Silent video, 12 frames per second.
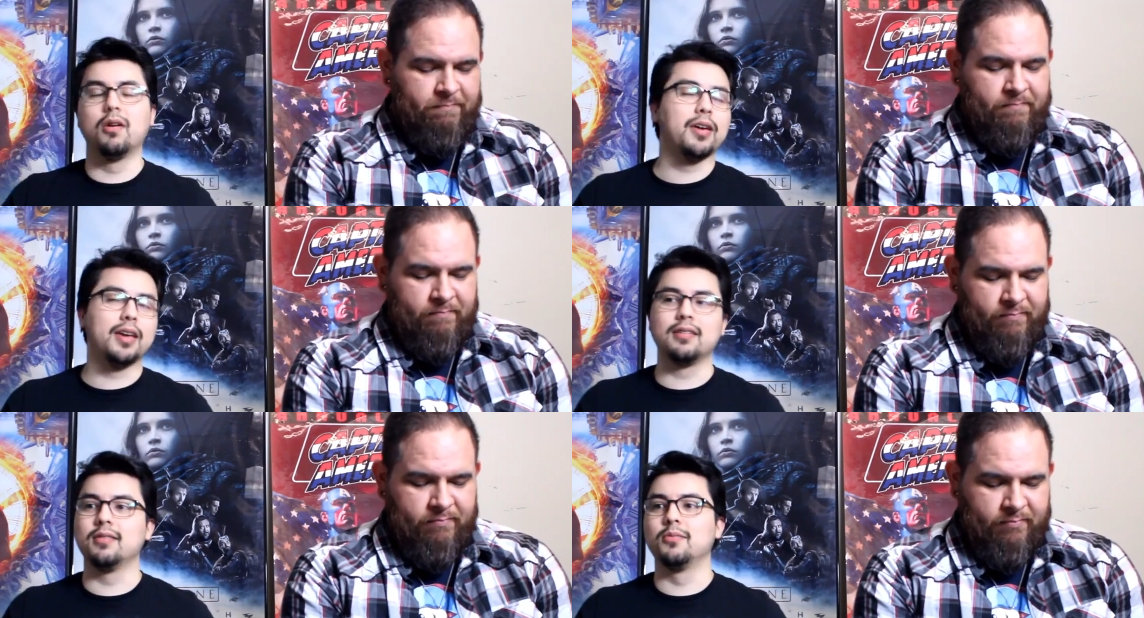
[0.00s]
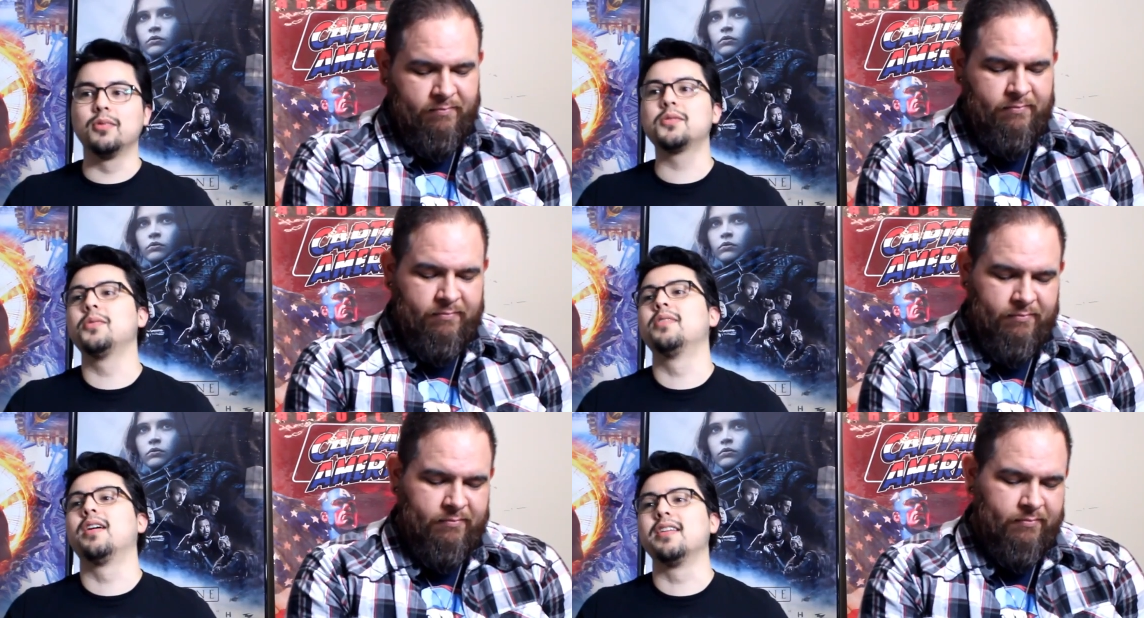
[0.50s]
Speaker 1: Okay, what's
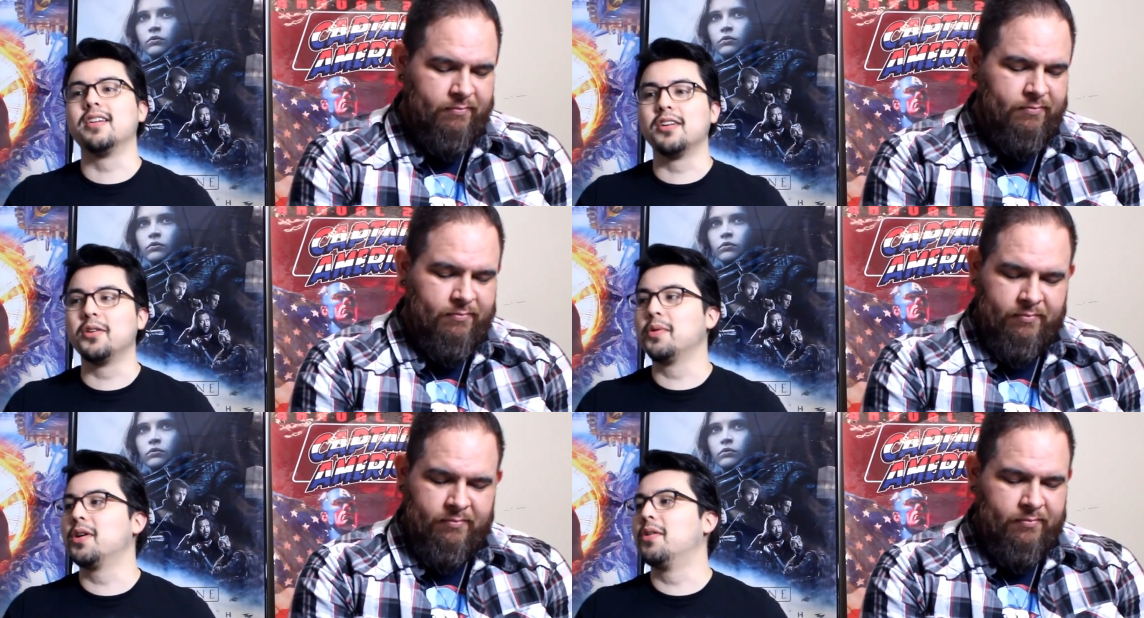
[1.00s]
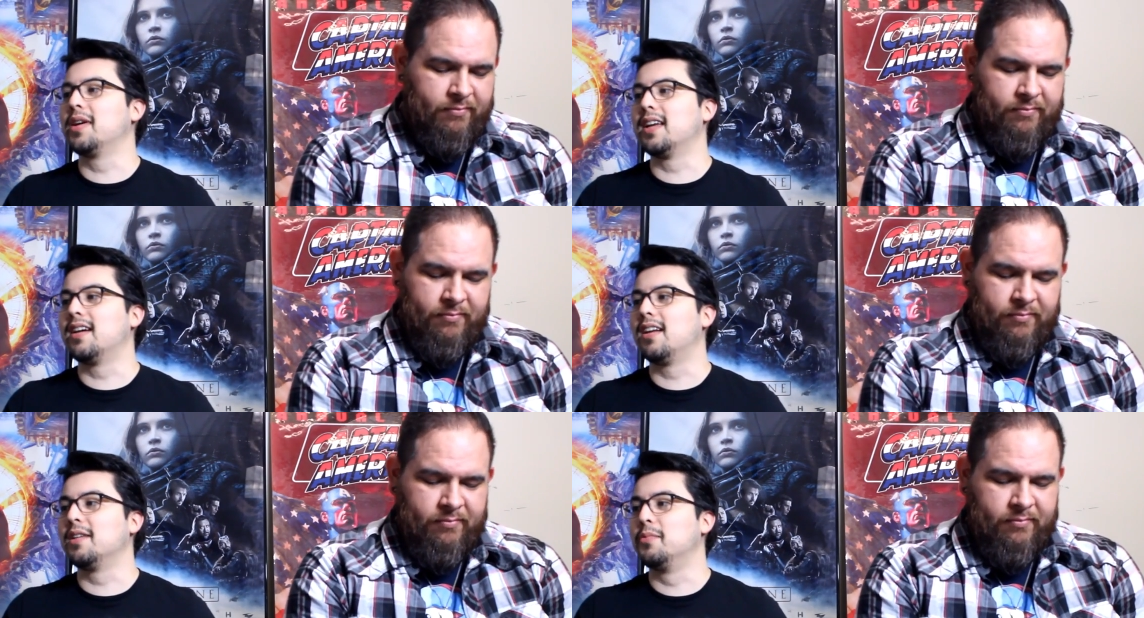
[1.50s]
going on here? Here we go
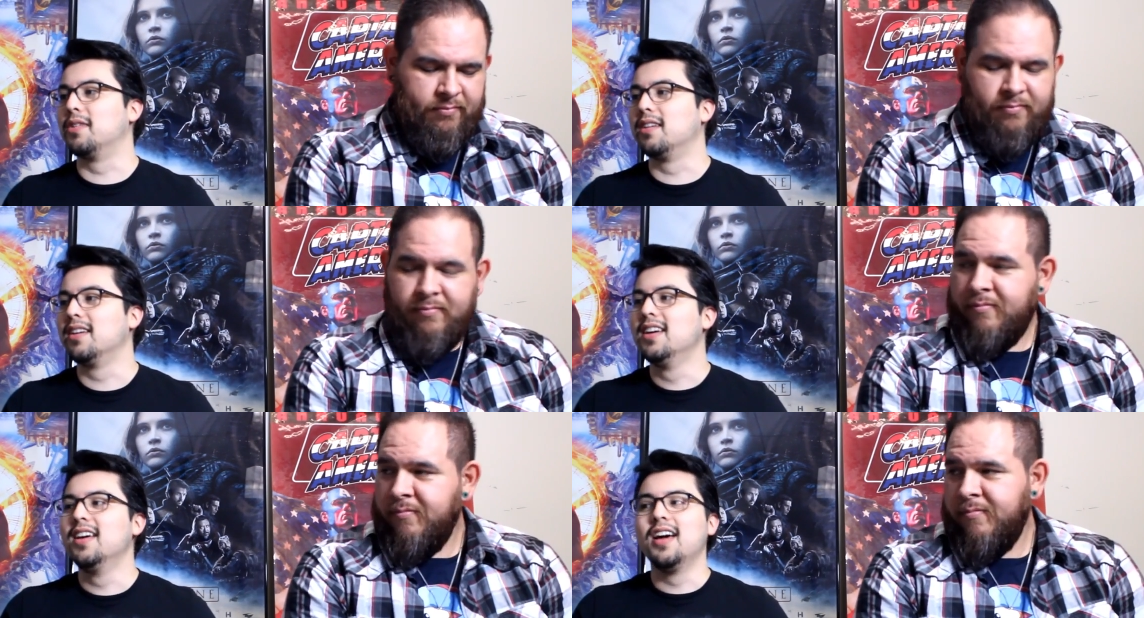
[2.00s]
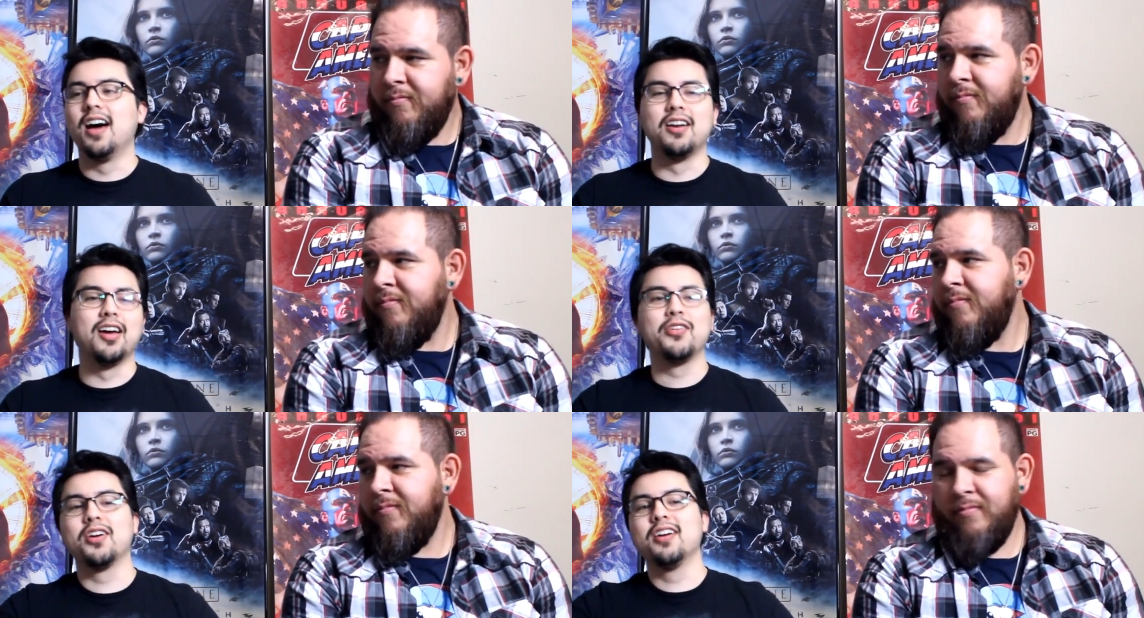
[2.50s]
again, Hollywood.
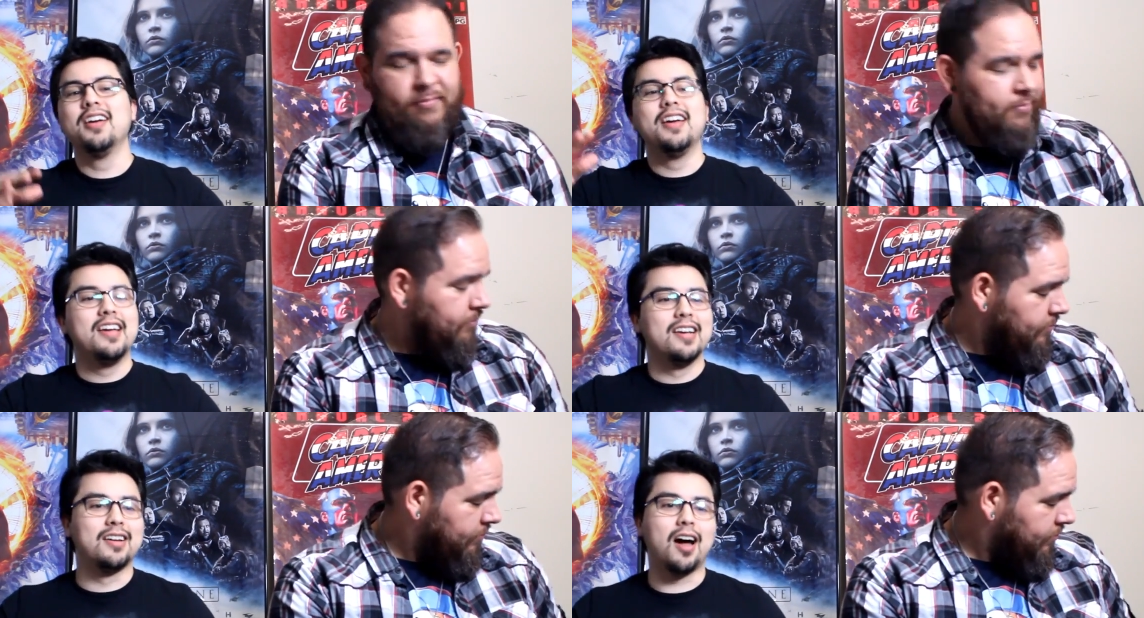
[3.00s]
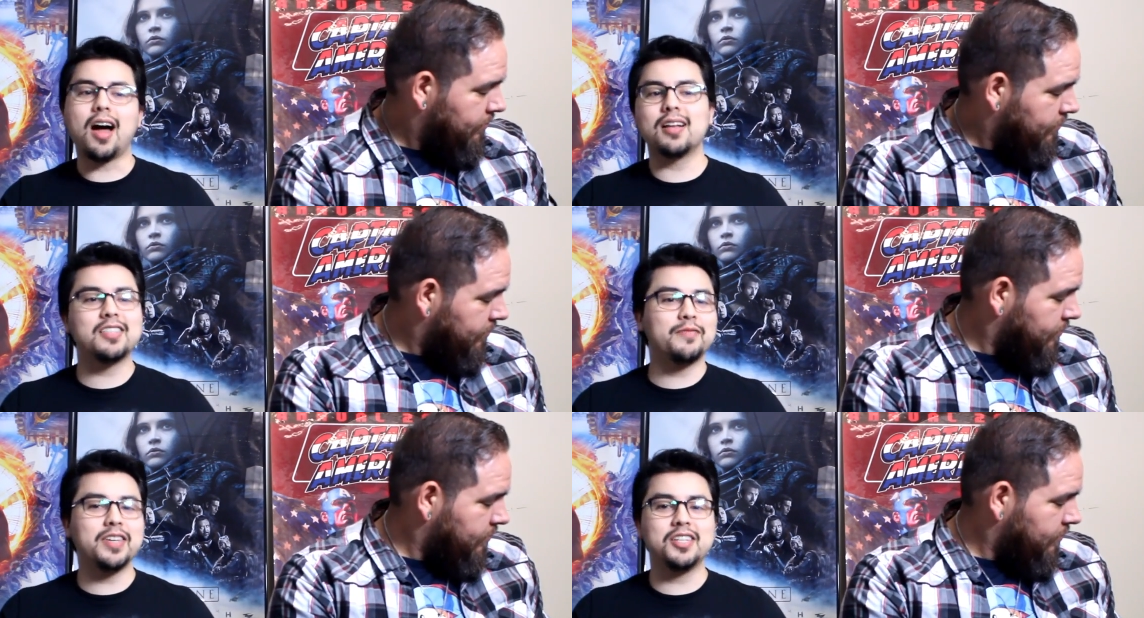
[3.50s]
Another
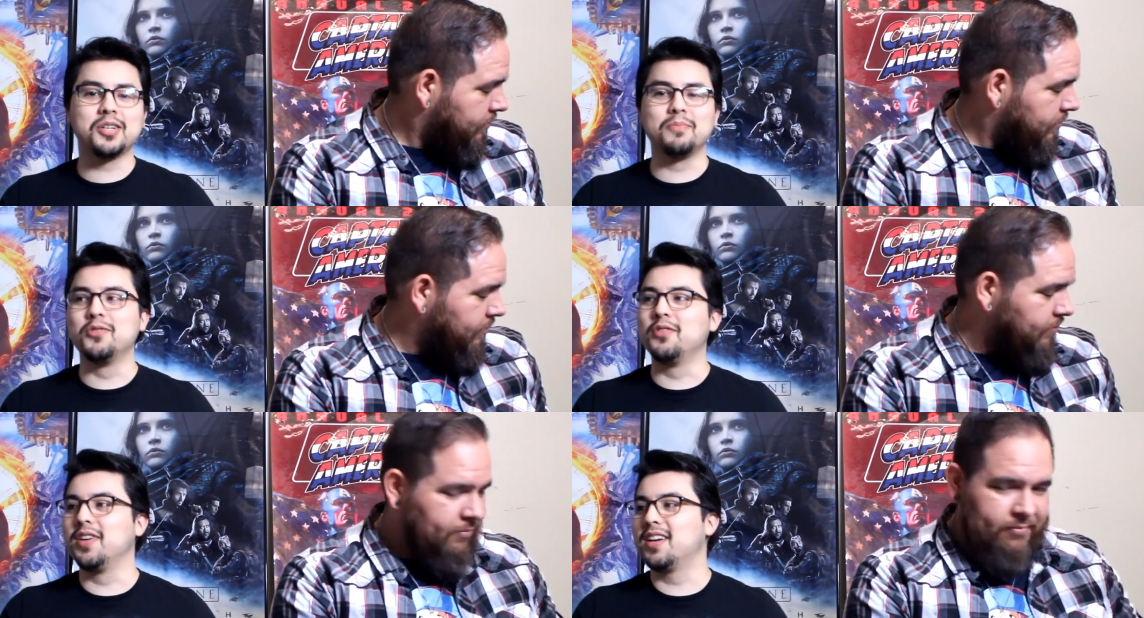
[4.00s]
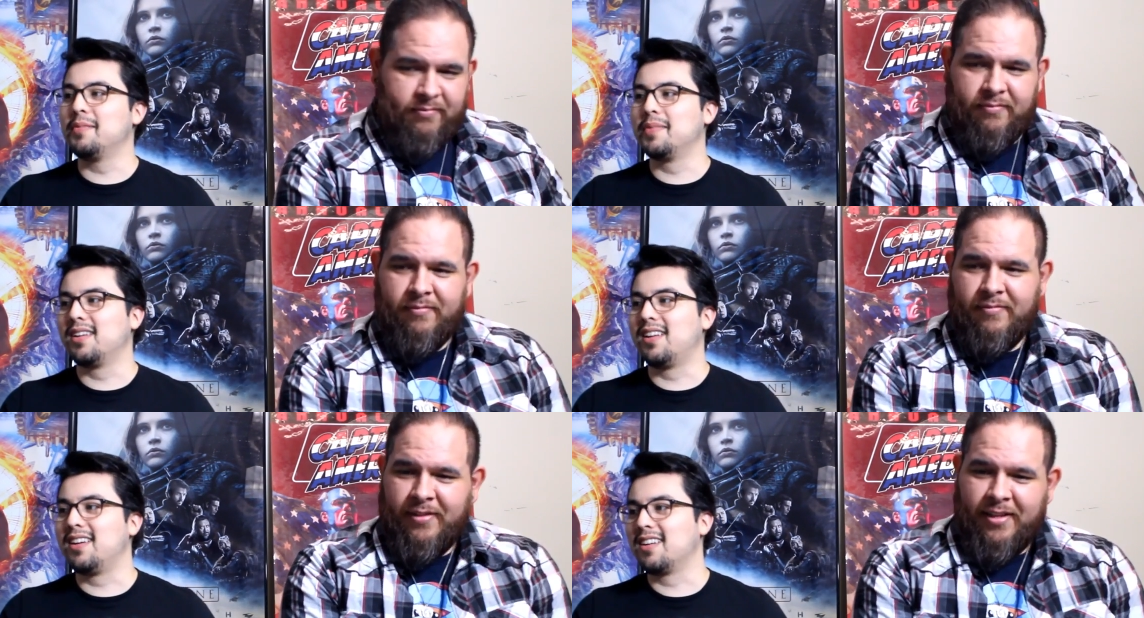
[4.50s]
Gods of Egypt movie coming
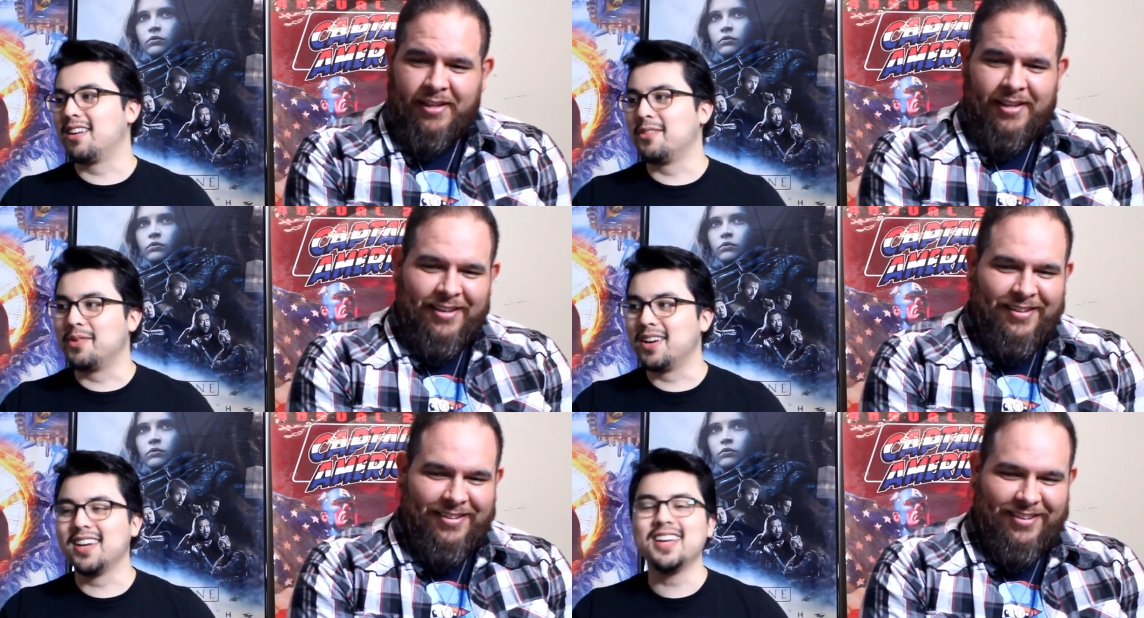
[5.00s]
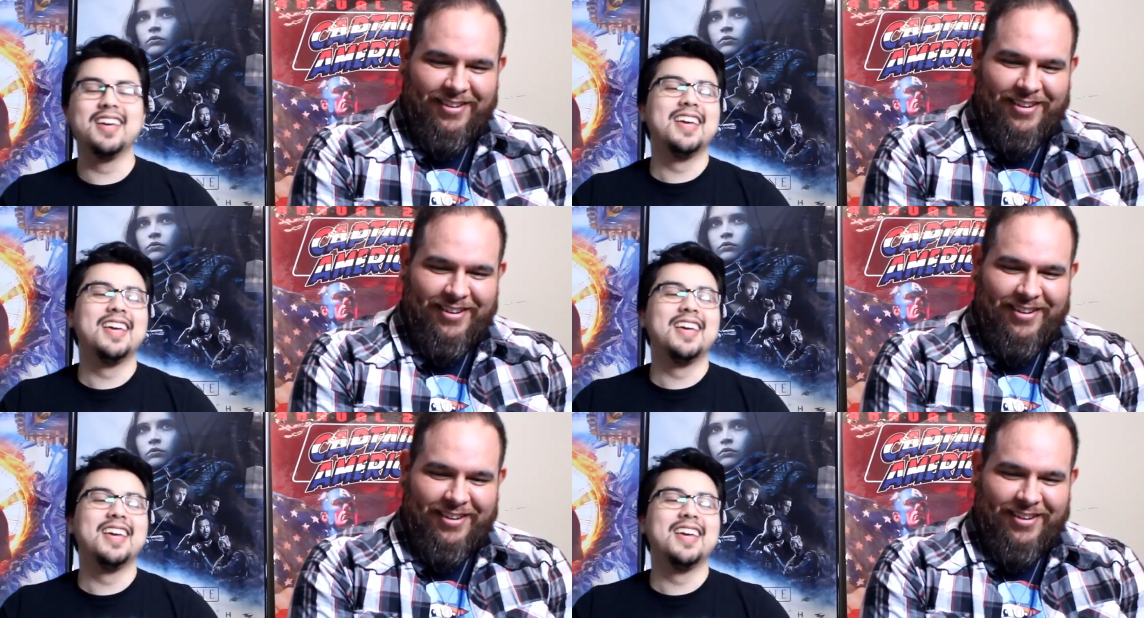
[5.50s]
along our way.